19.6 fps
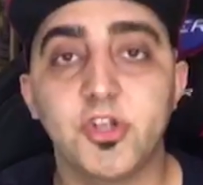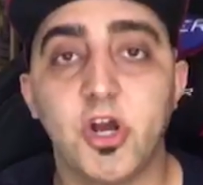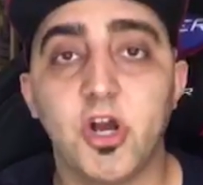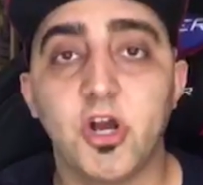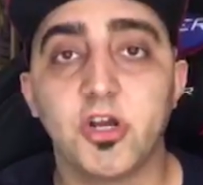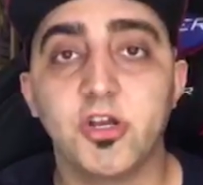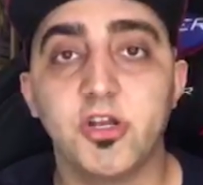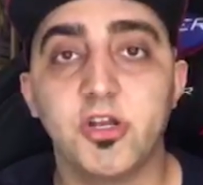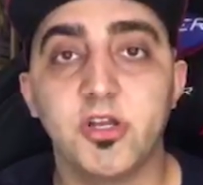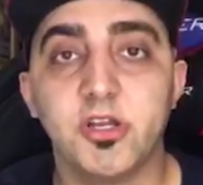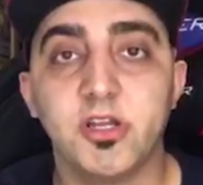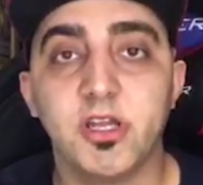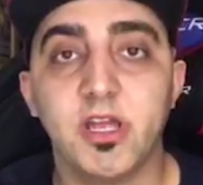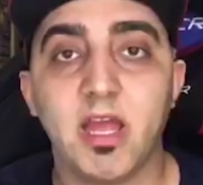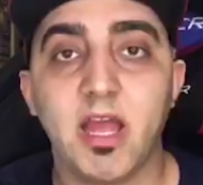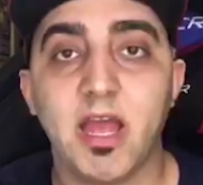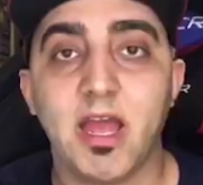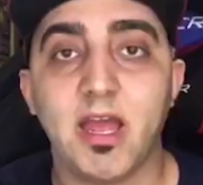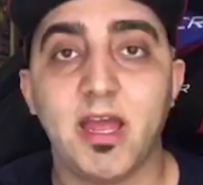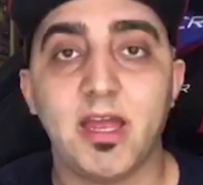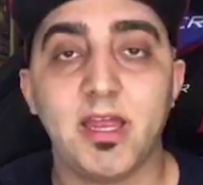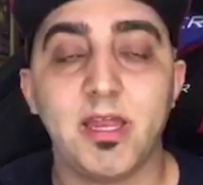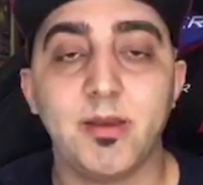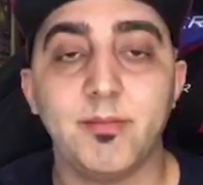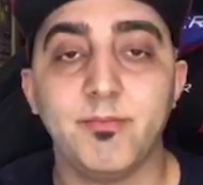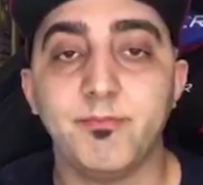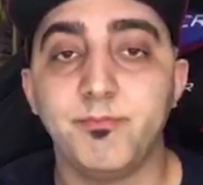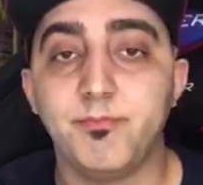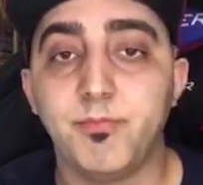stock
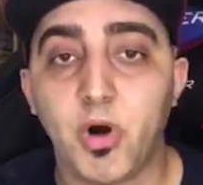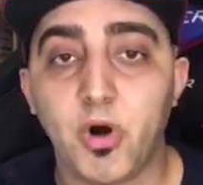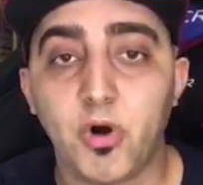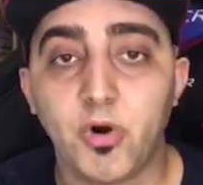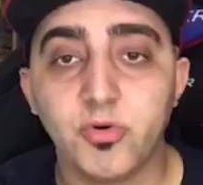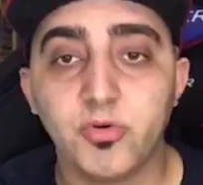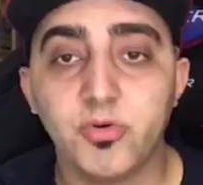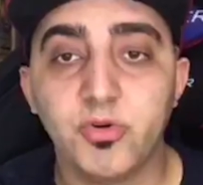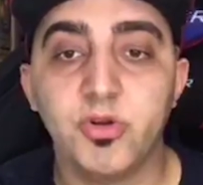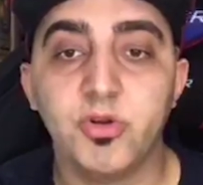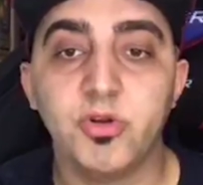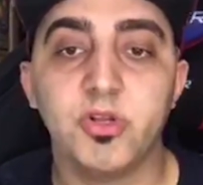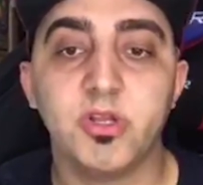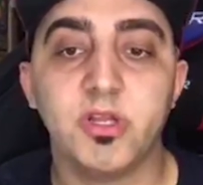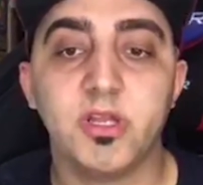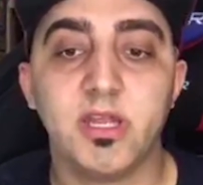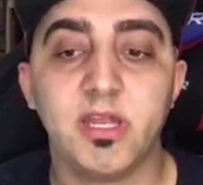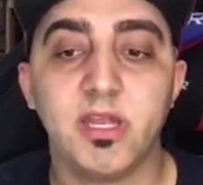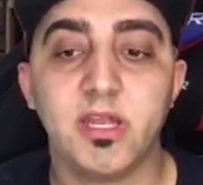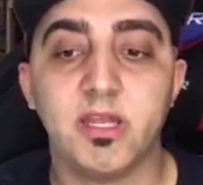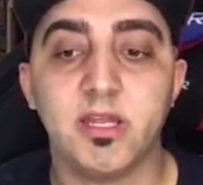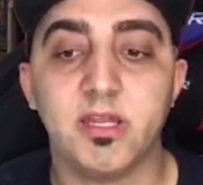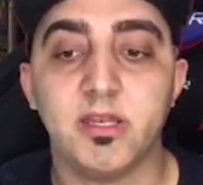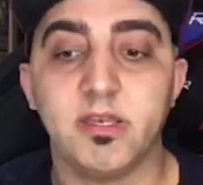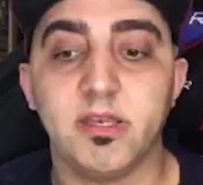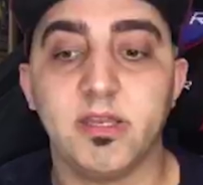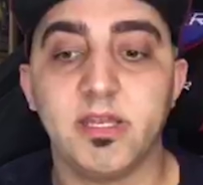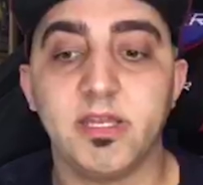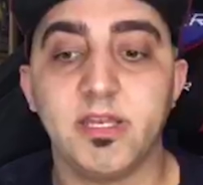uh, in bulk
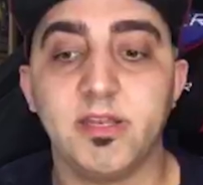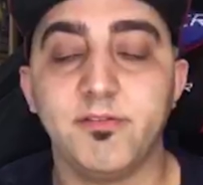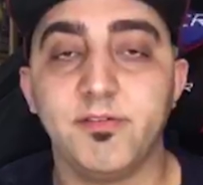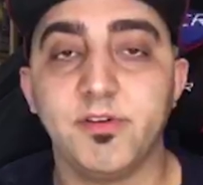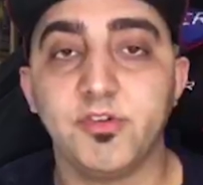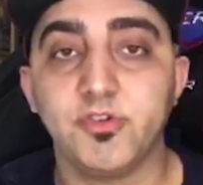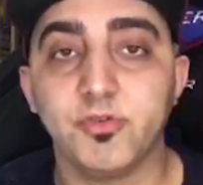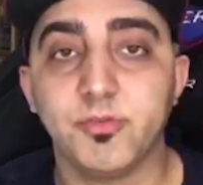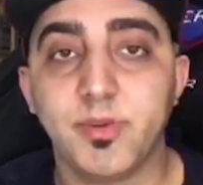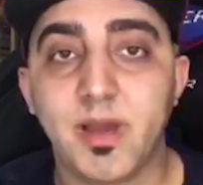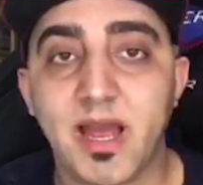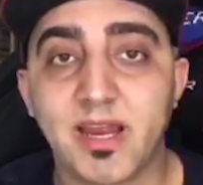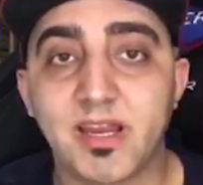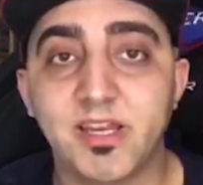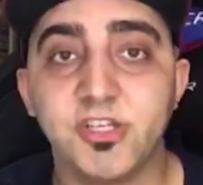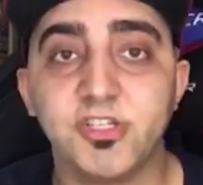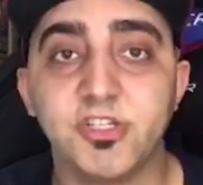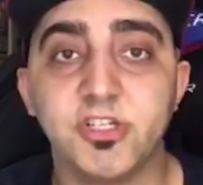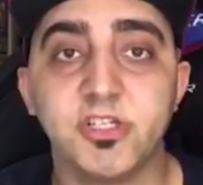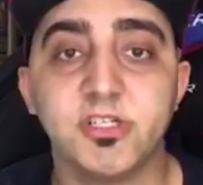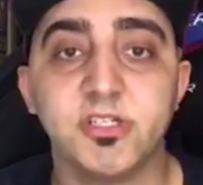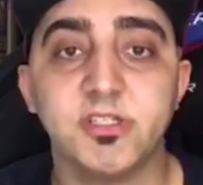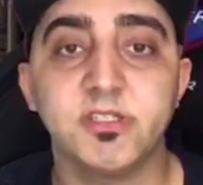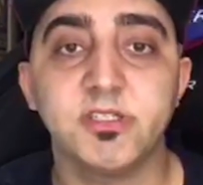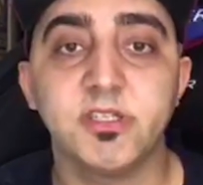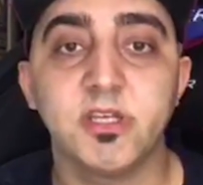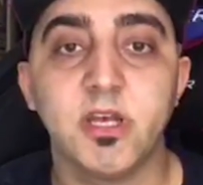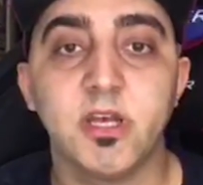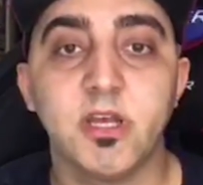in individual
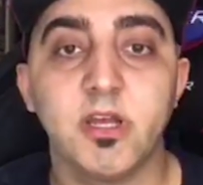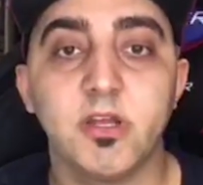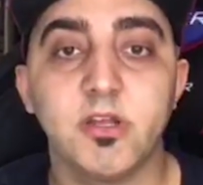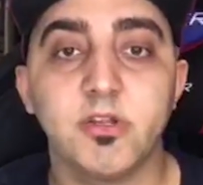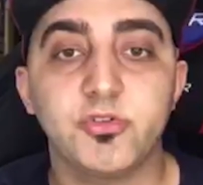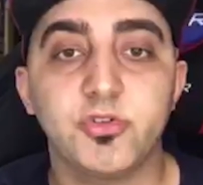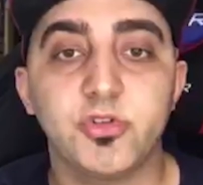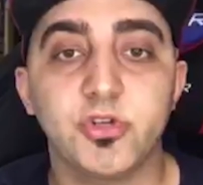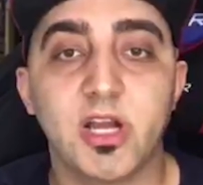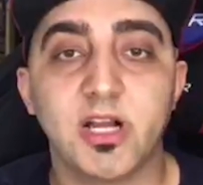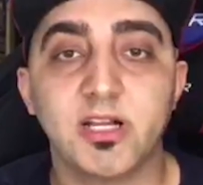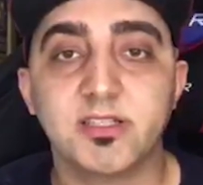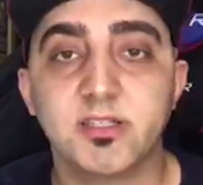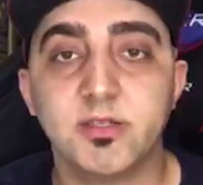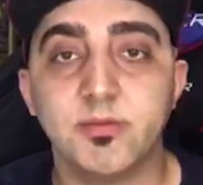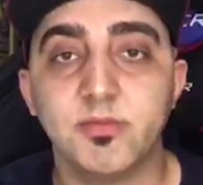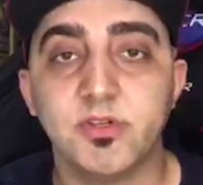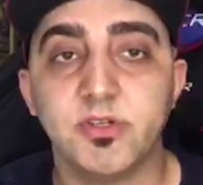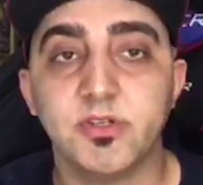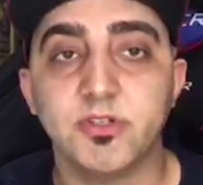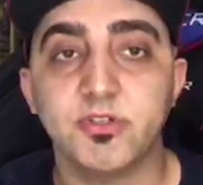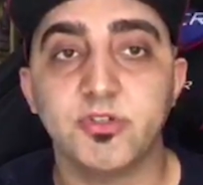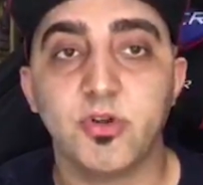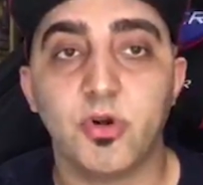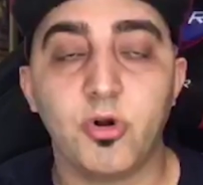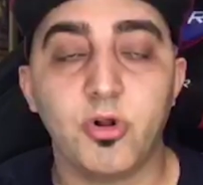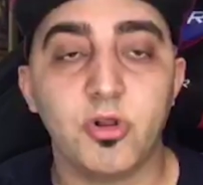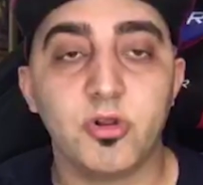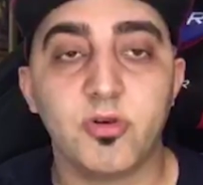packages to
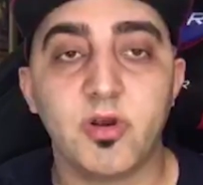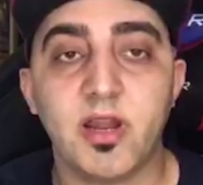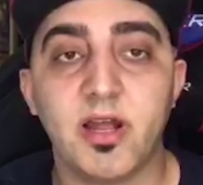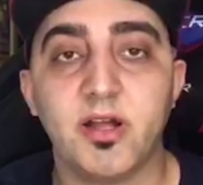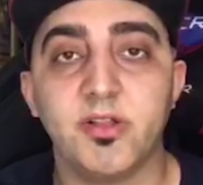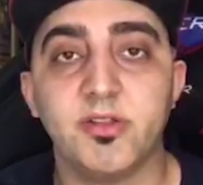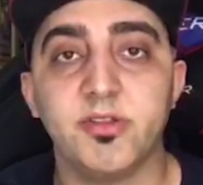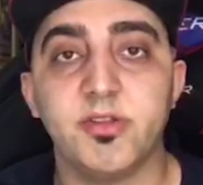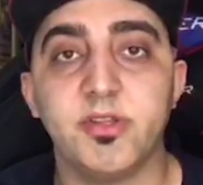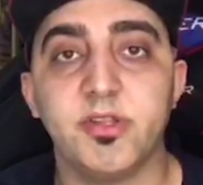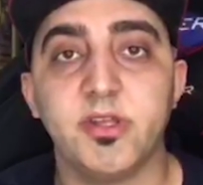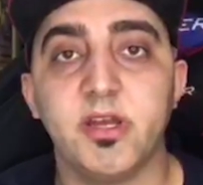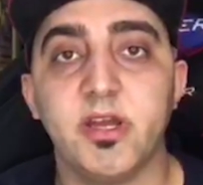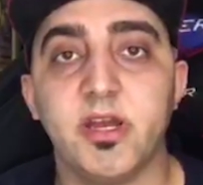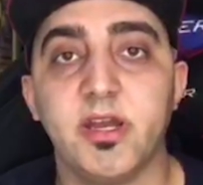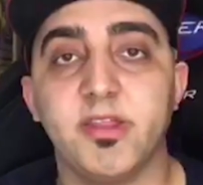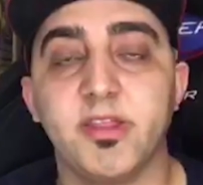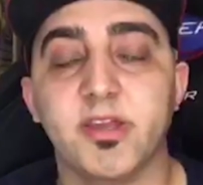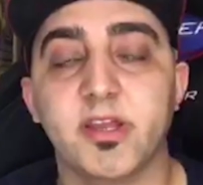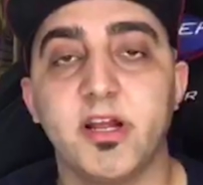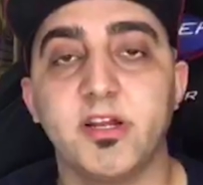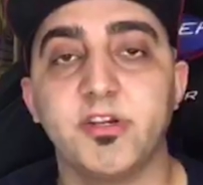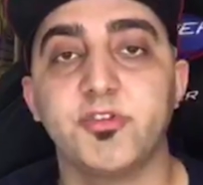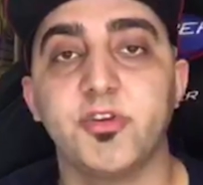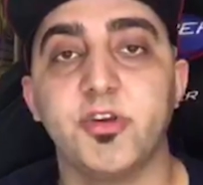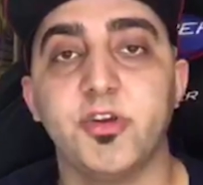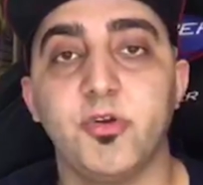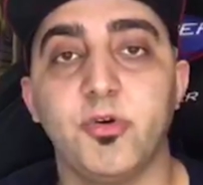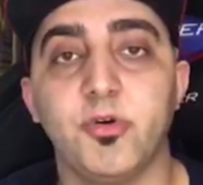customers all around uh,
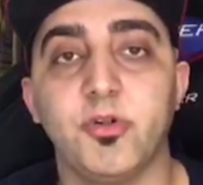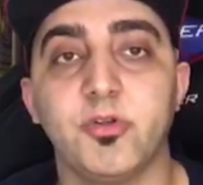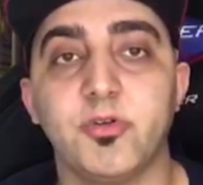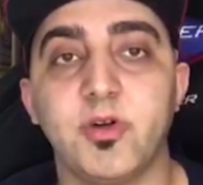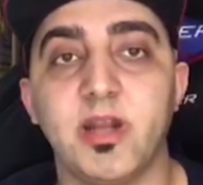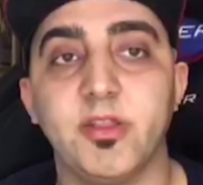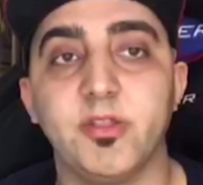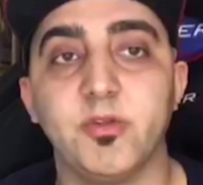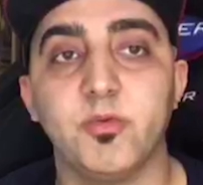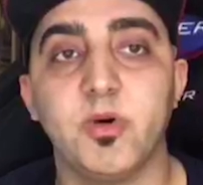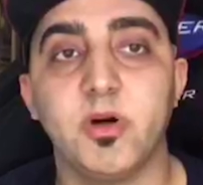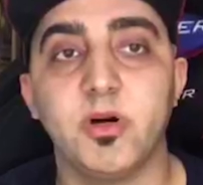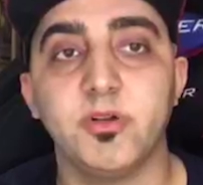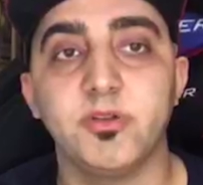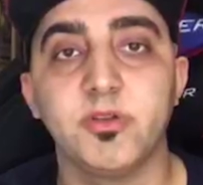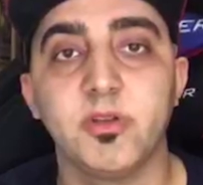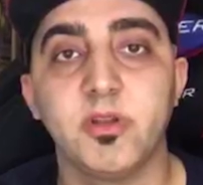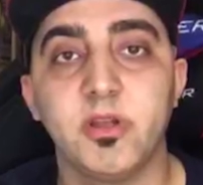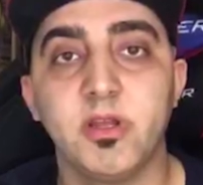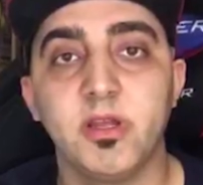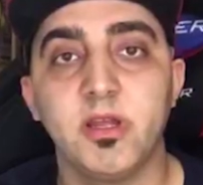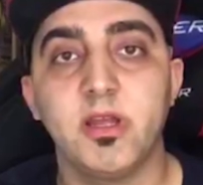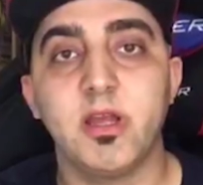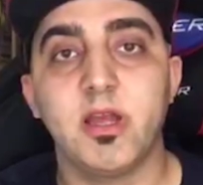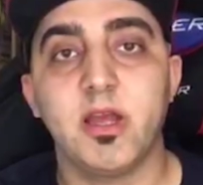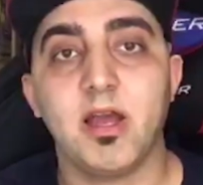the country and all around the world.